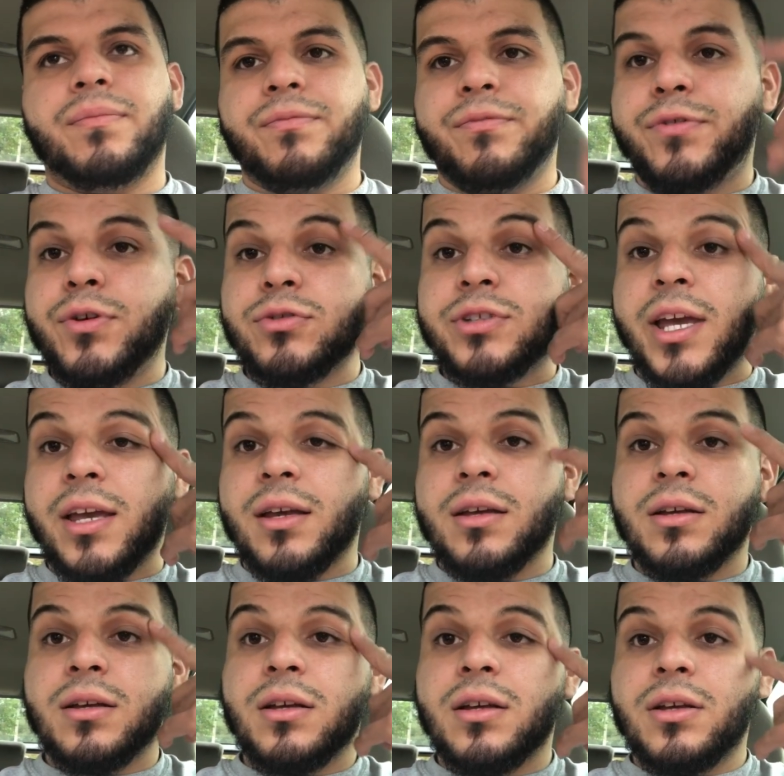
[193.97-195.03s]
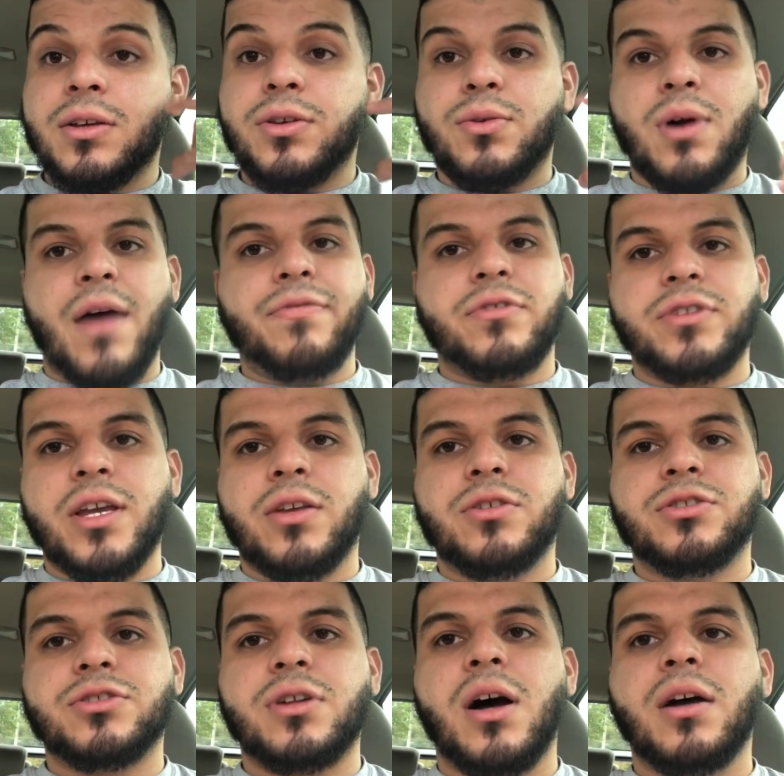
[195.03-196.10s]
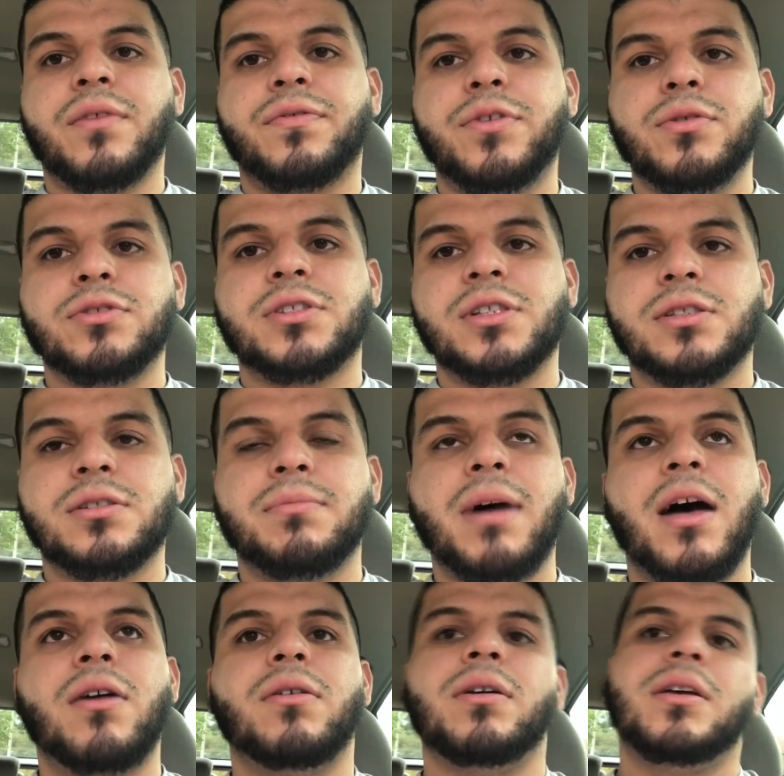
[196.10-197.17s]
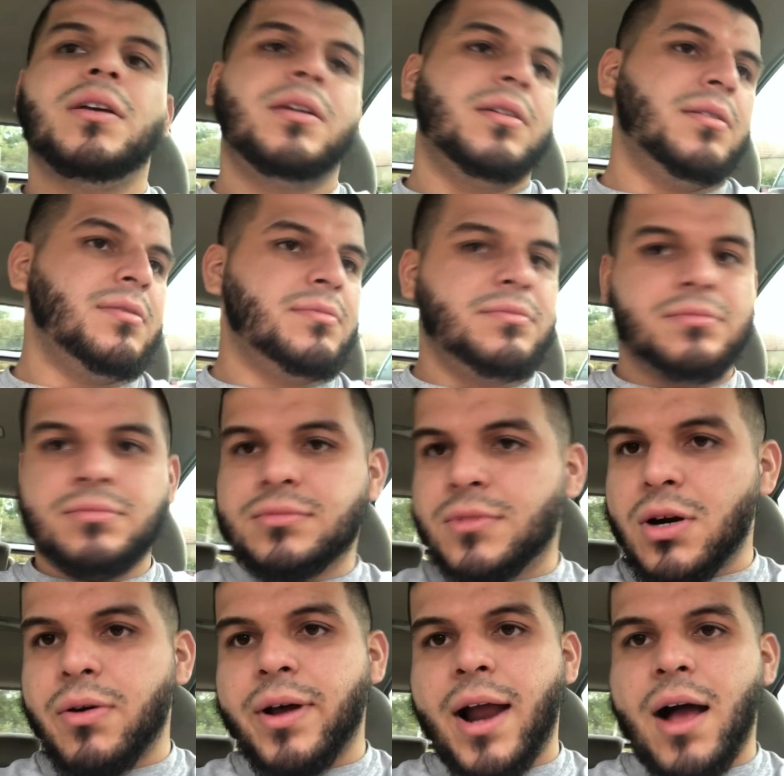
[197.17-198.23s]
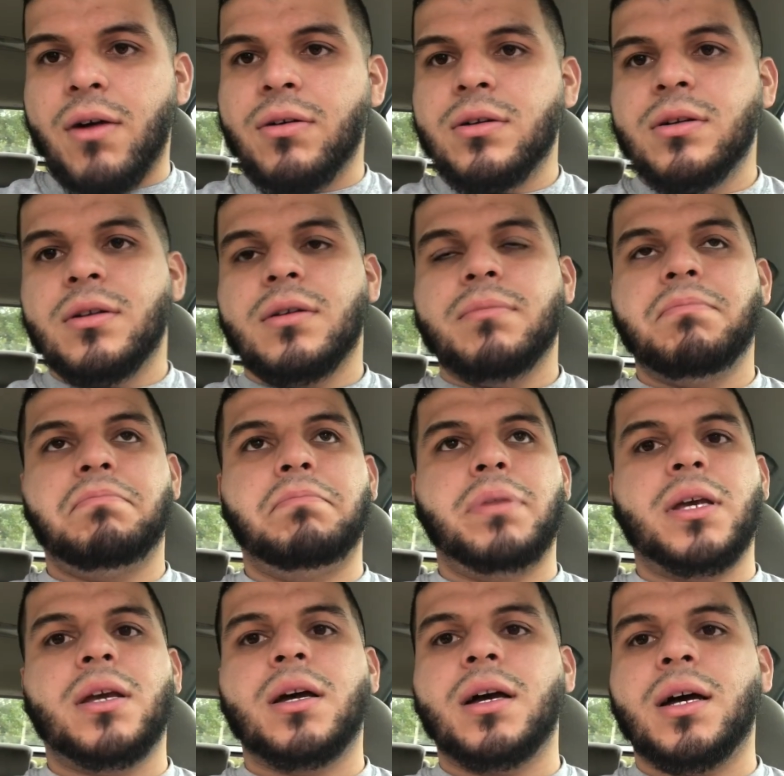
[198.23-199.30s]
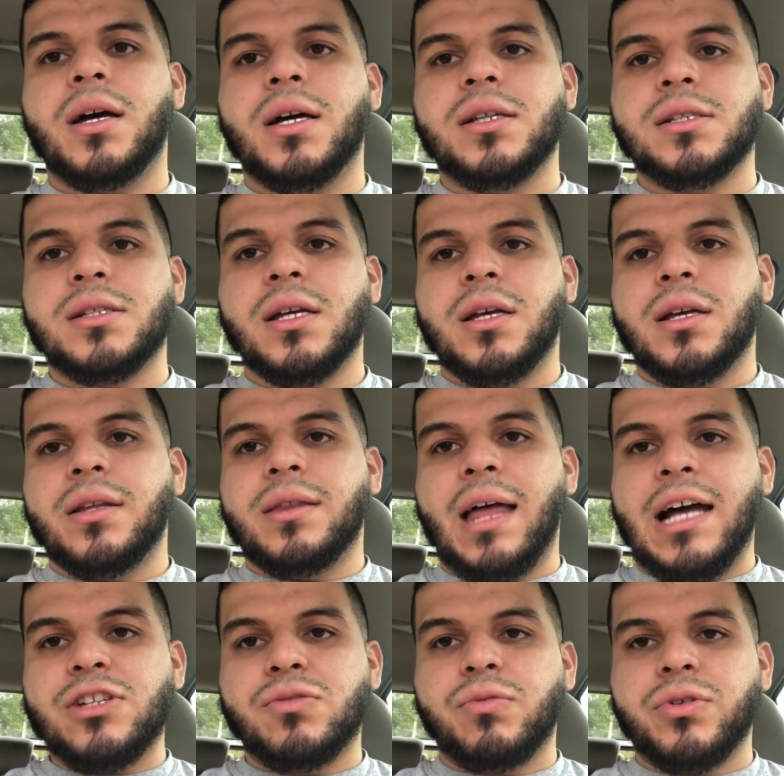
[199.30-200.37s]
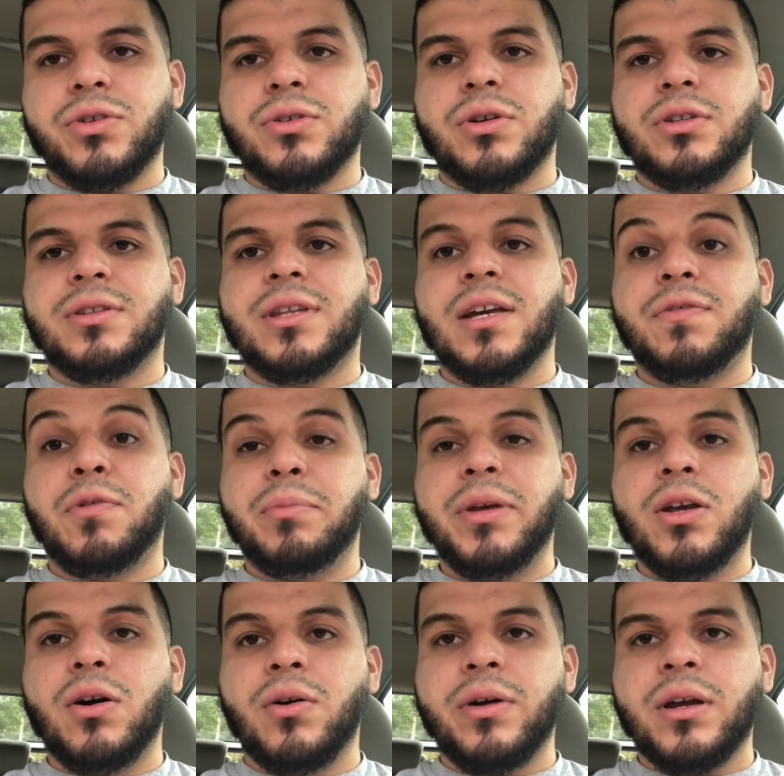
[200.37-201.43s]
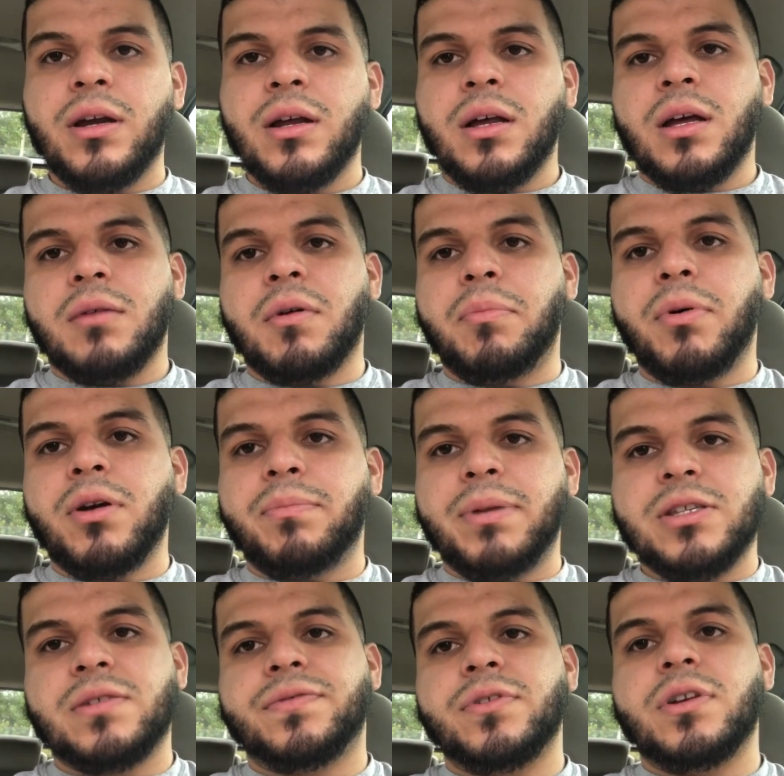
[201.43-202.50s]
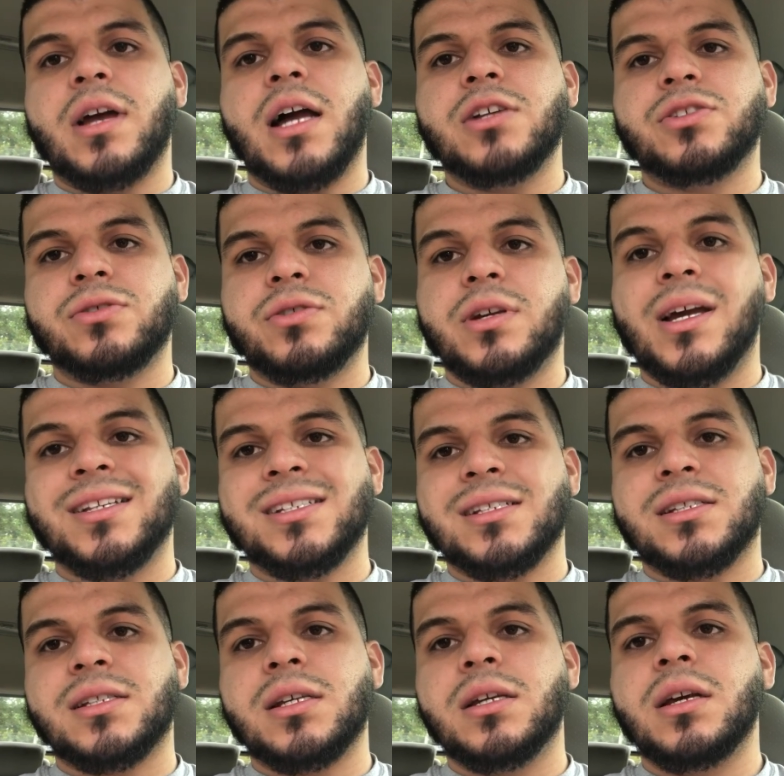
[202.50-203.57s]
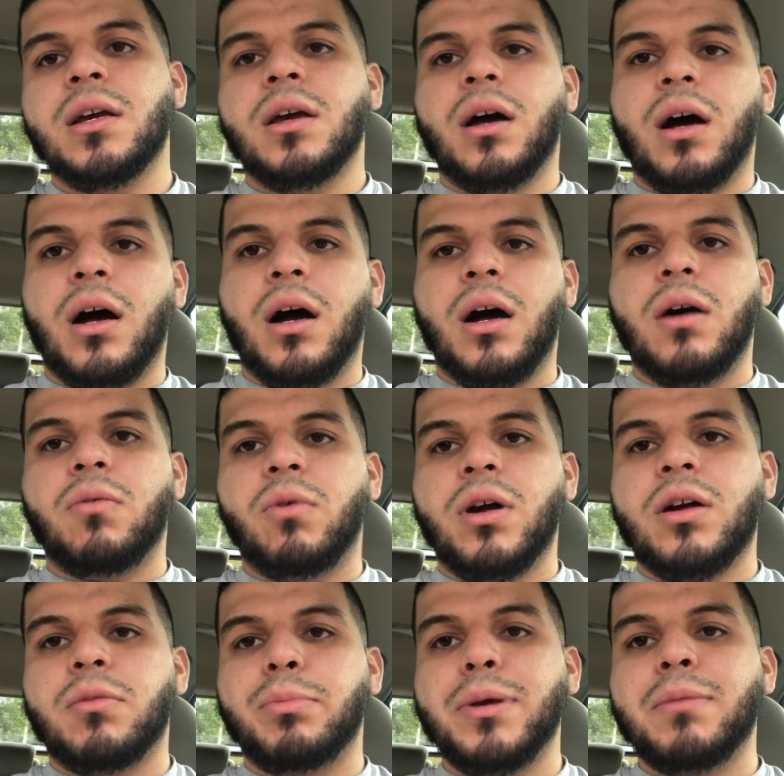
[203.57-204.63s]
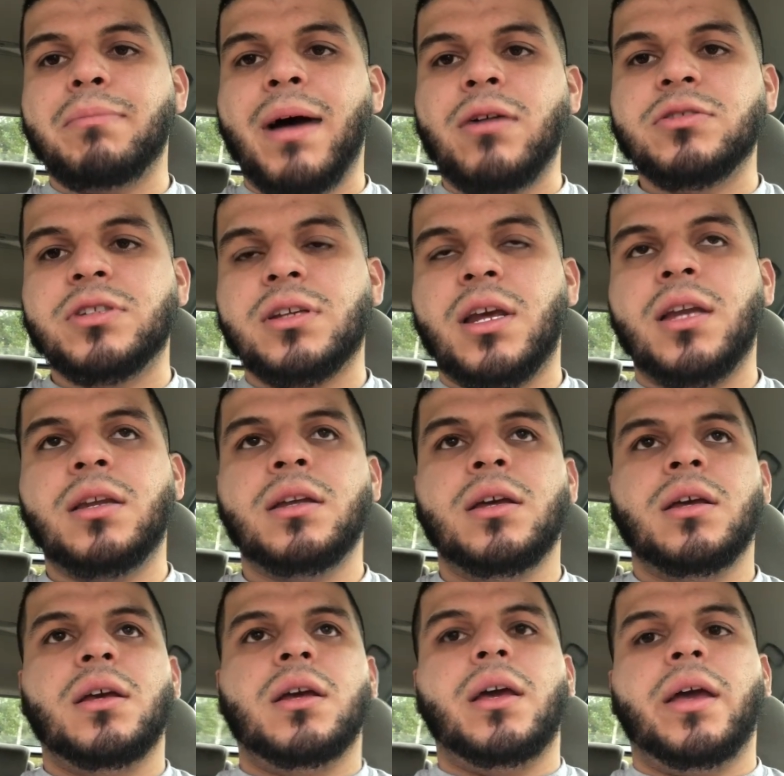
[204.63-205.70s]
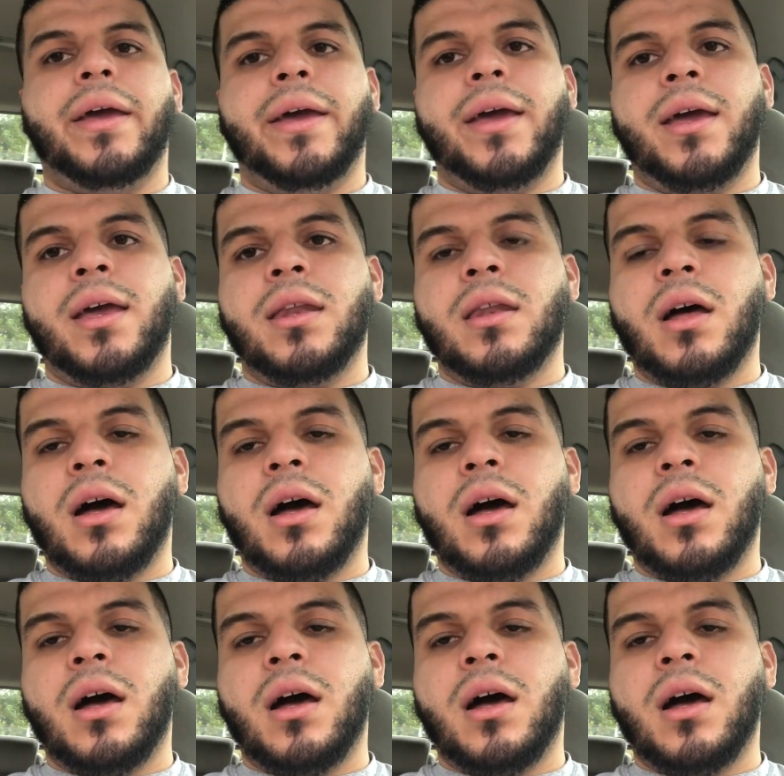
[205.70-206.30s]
fuel tank. You have to take your stock fuel system out, throw it out, because that's where your diff will be going. I'm gonna put a picture for you guys so you guys can see where it'll be mounting in. And